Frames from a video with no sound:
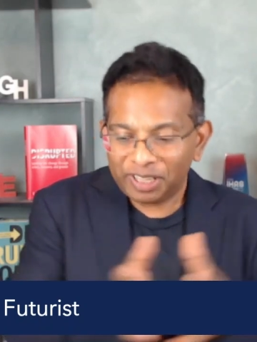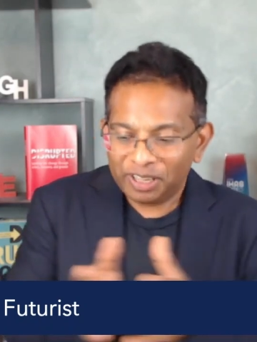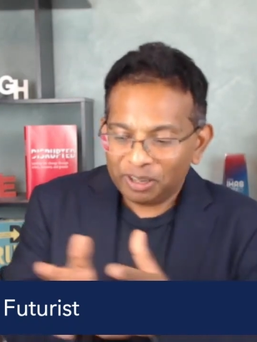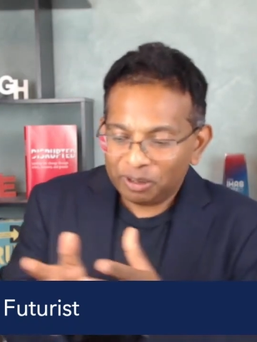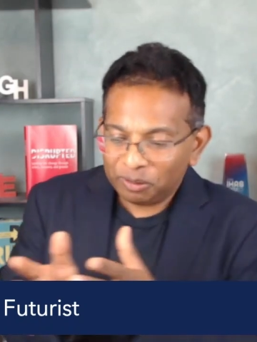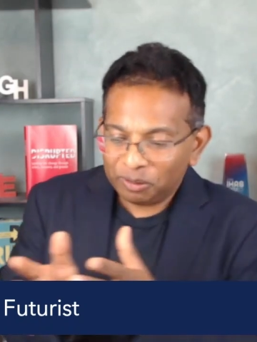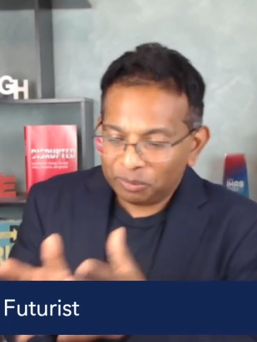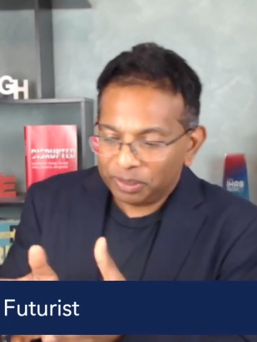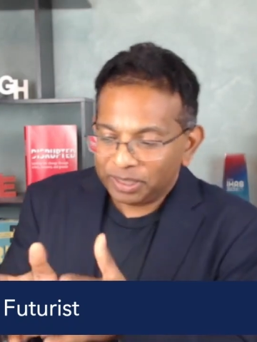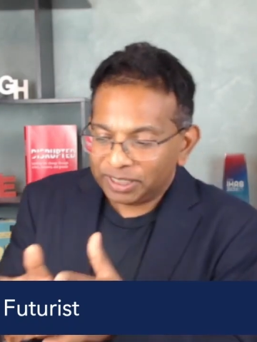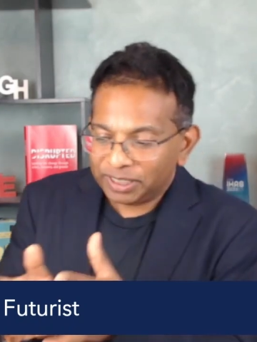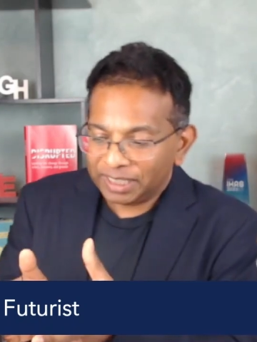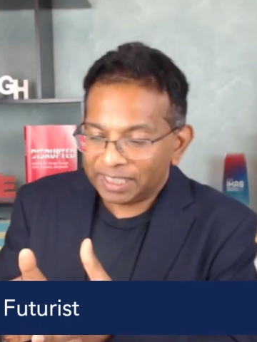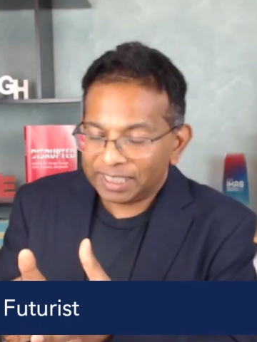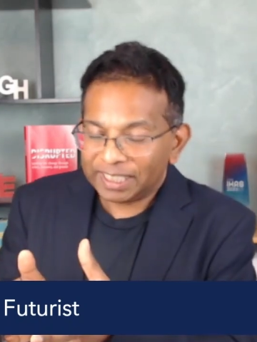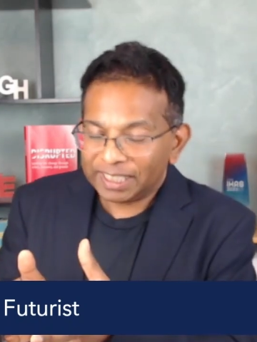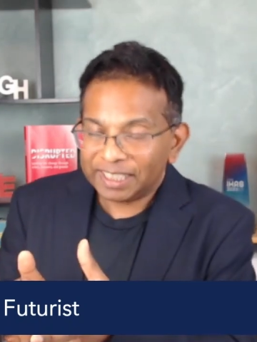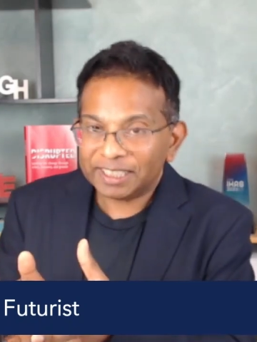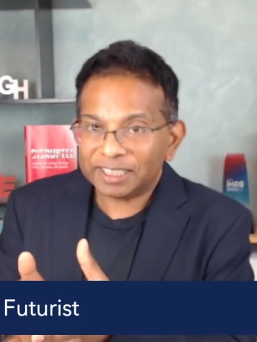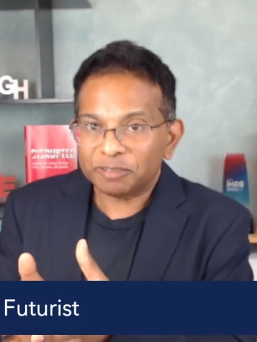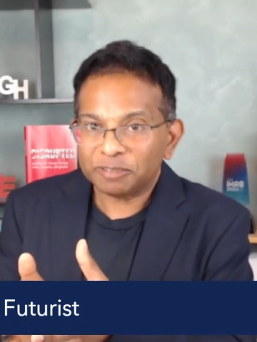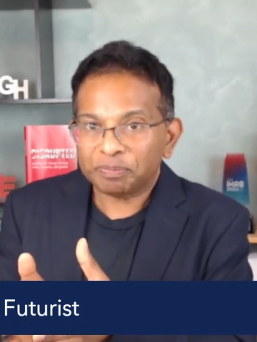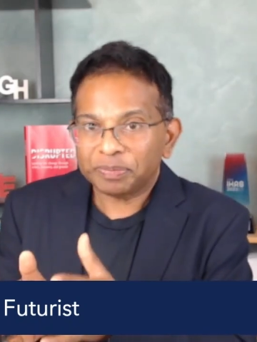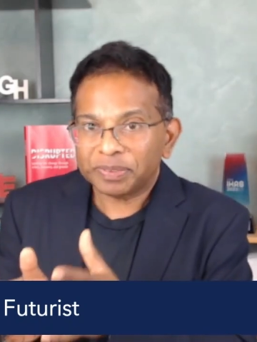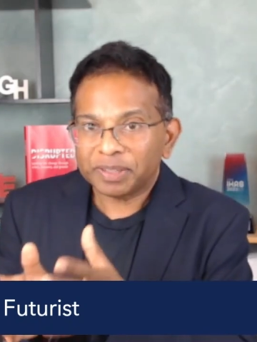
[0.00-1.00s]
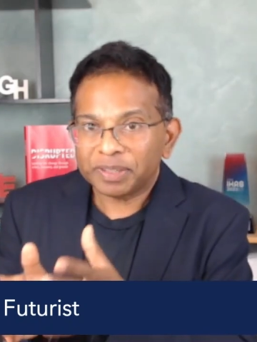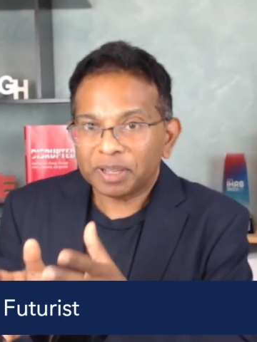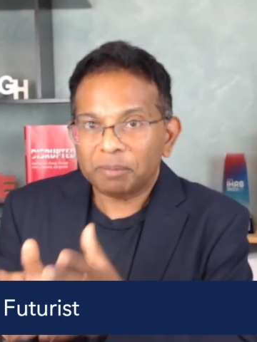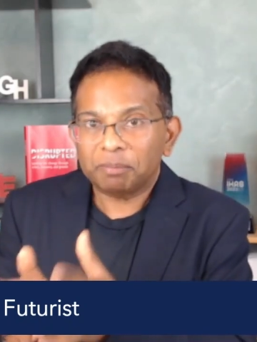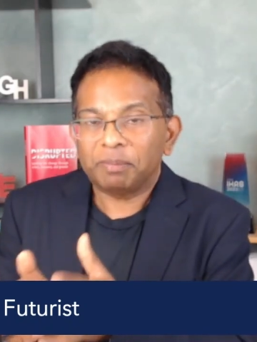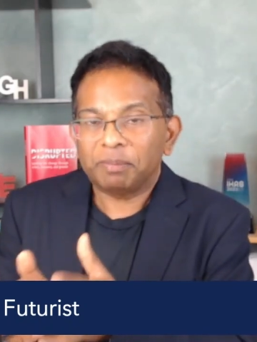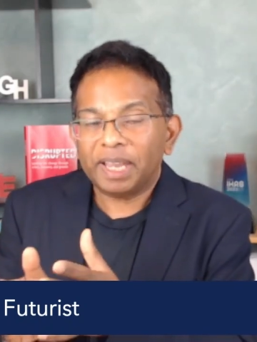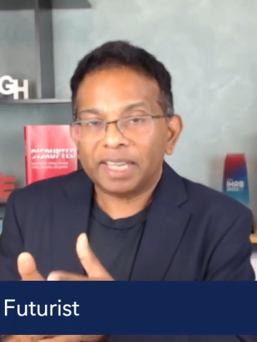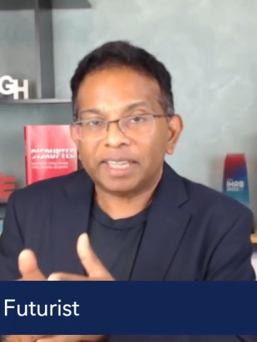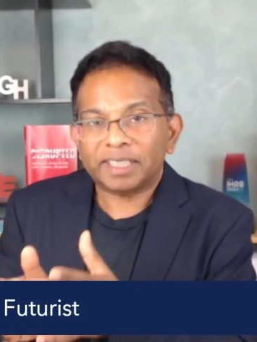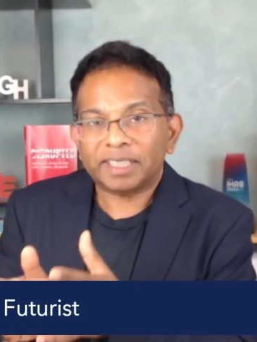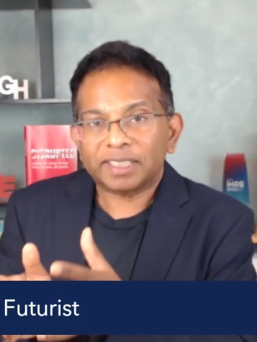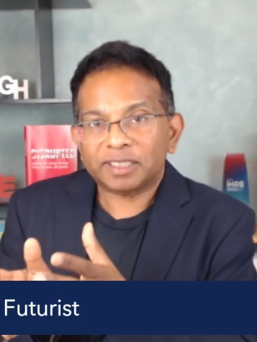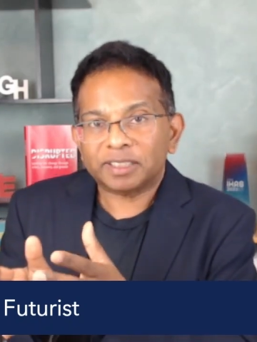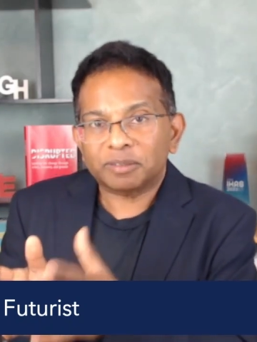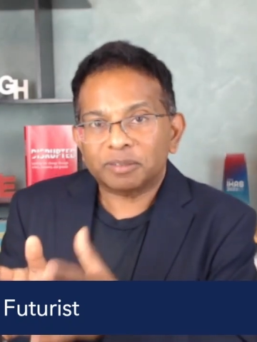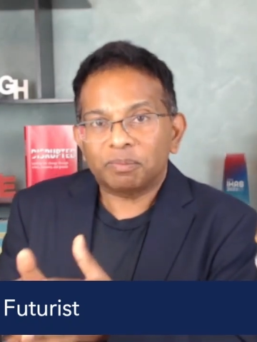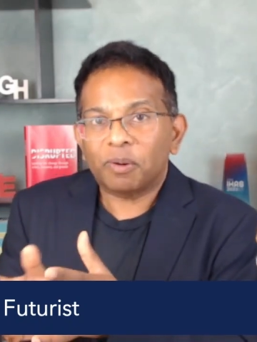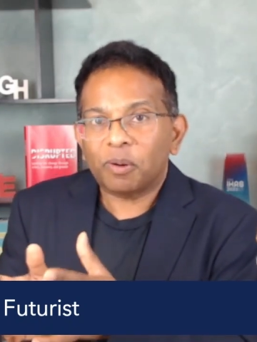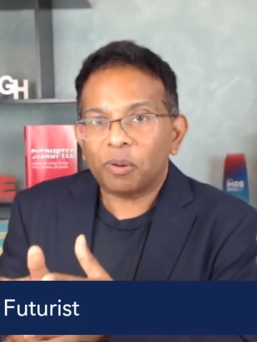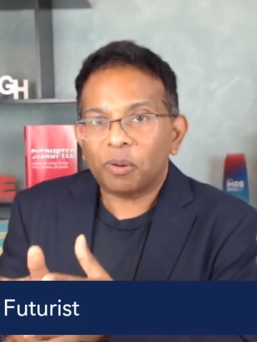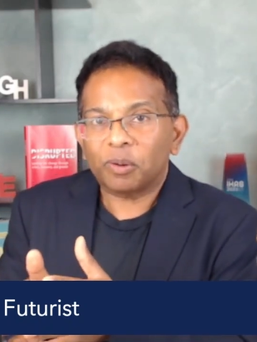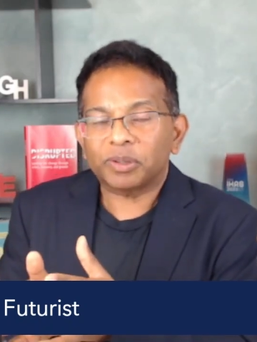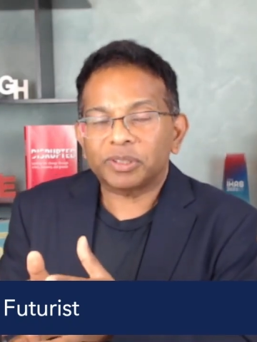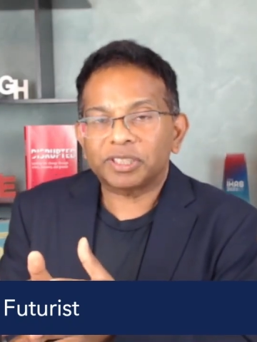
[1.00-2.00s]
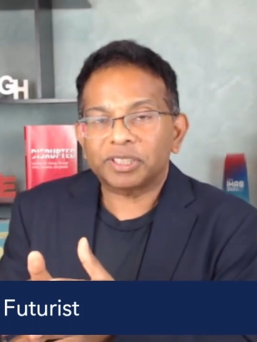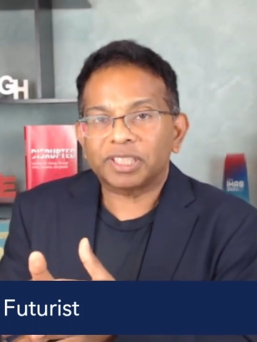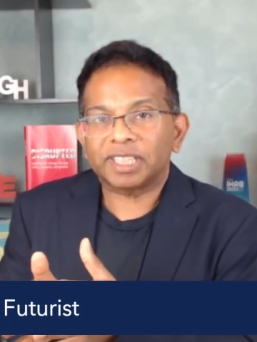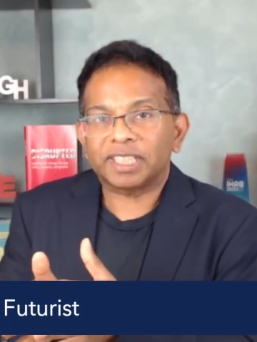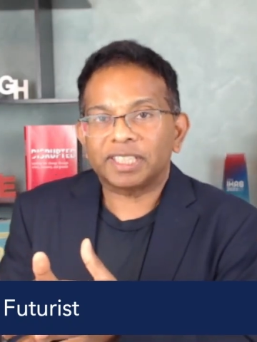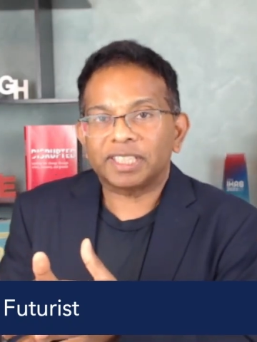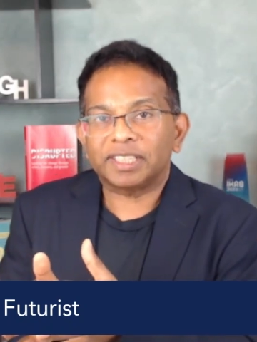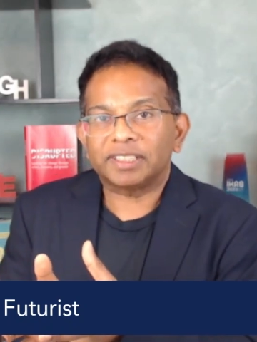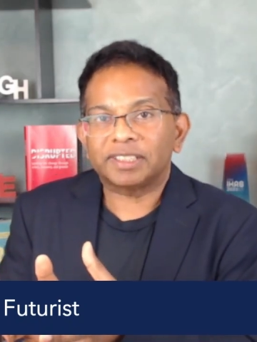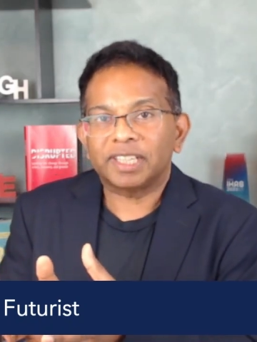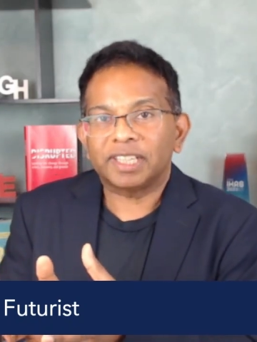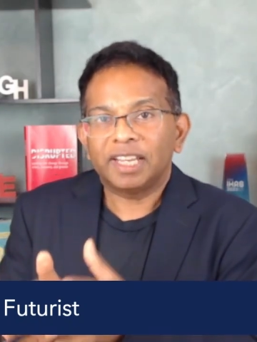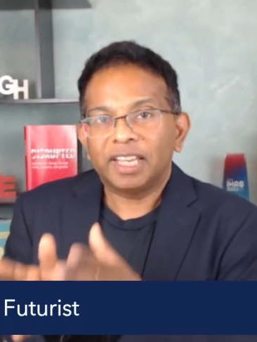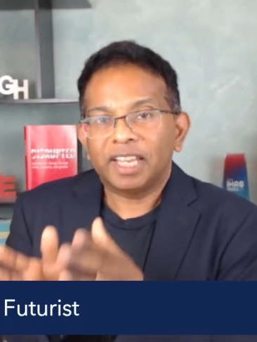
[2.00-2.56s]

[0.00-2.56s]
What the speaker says: which is make a small change.